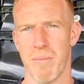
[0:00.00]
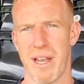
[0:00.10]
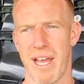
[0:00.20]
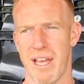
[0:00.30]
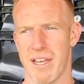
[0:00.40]

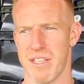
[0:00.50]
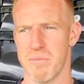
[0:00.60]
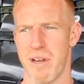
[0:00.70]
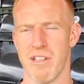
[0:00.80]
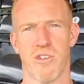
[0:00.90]
play and
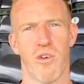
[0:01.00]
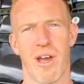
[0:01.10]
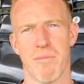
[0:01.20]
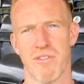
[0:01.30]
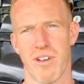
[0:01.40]
experience good
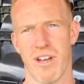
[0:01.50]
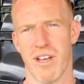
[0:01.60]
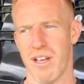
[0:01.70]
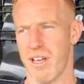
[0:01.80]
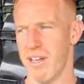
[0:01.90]
atmosphere.
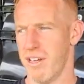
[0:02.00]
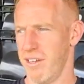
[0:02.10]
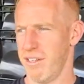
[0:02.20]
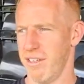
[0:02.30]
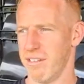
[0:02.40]
I
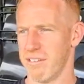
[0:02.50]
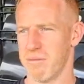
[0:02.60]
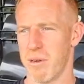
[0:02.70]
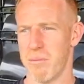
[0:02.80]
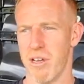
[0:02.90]
think there's
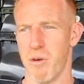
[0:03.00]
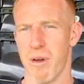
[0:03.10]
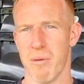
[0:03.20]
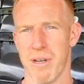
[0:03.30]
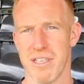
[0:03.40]
probably no
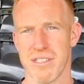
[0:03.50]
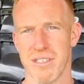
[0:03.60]
better place.